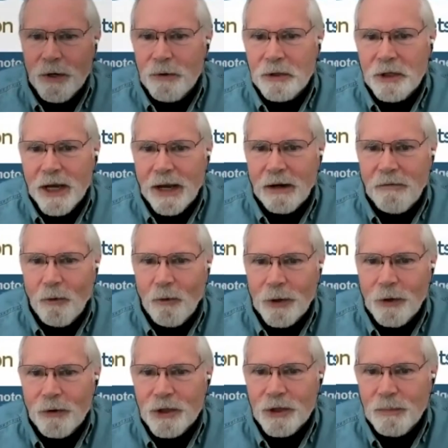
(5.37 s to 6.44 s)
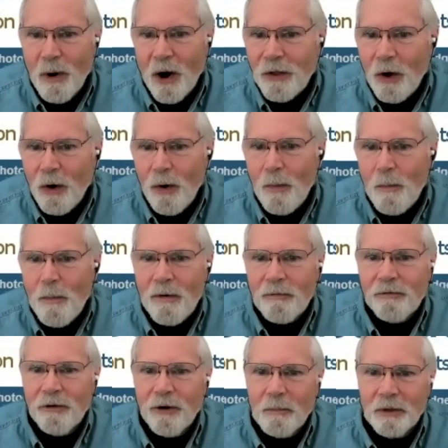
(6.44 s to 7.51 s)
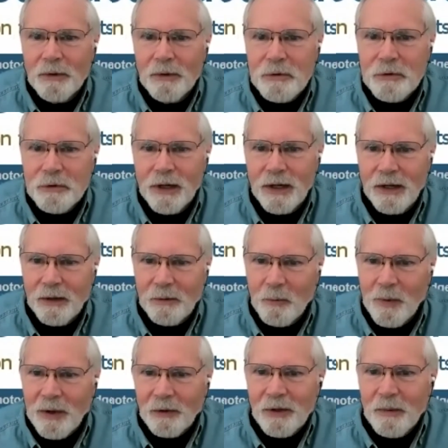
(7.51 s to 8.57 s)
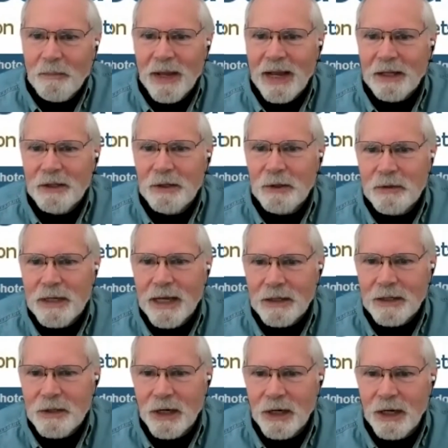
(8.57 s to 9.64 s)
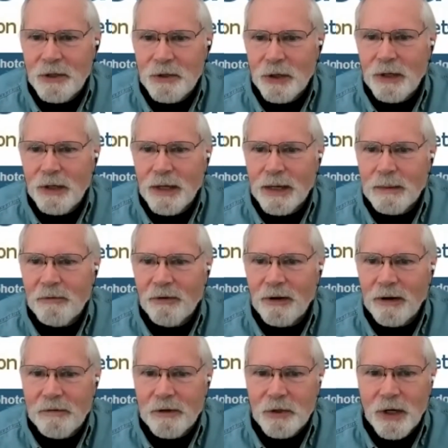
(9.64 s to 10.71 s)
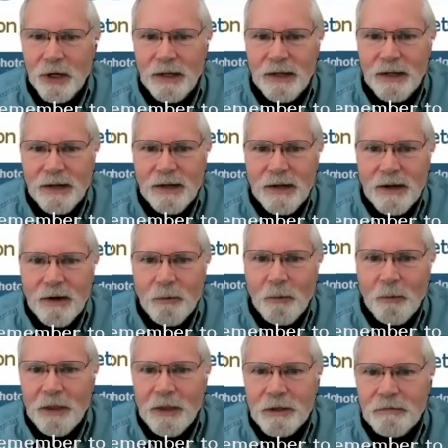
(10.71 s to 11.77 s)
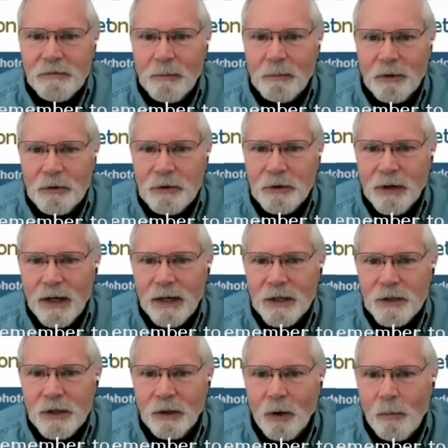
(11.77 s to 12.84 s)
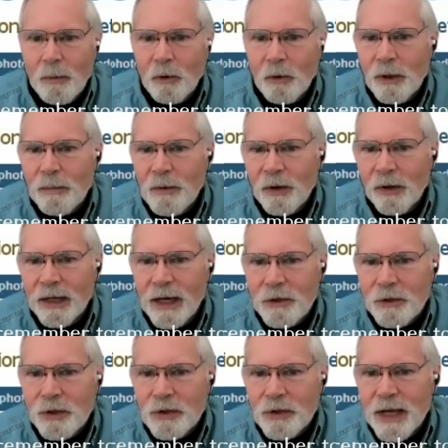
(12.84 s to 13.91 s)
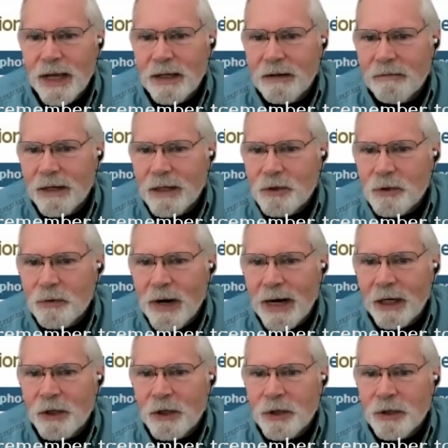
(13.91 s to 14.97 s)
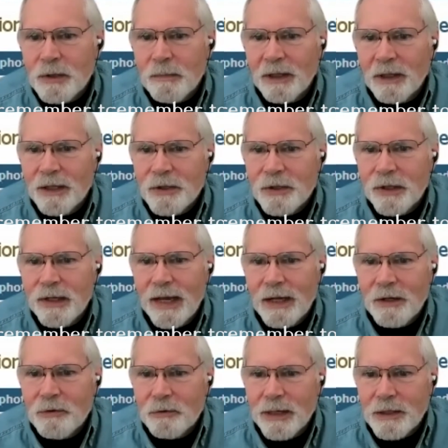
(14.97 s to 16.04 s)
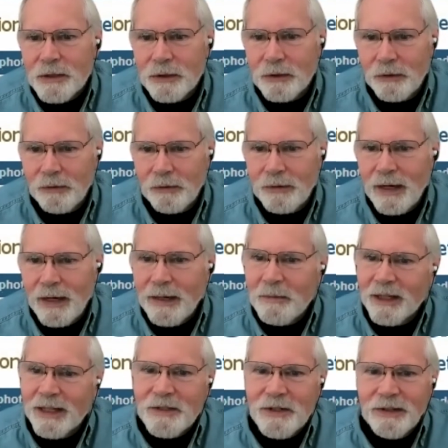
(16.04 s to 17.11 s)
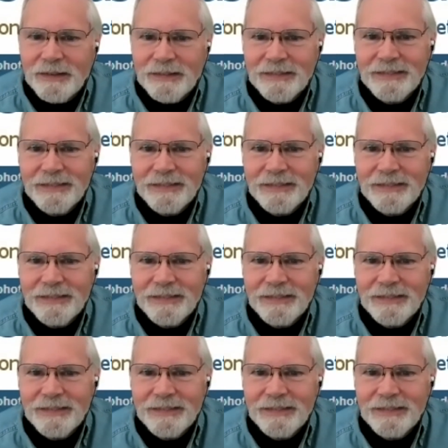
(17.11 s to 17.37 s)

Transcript: new tech for your smart home from Lutron. Welcome back to Techstination. I'm Fred Fishkin. With us from Lutron is global communications and event strategist Melissa Andresko. Hi, Melissa.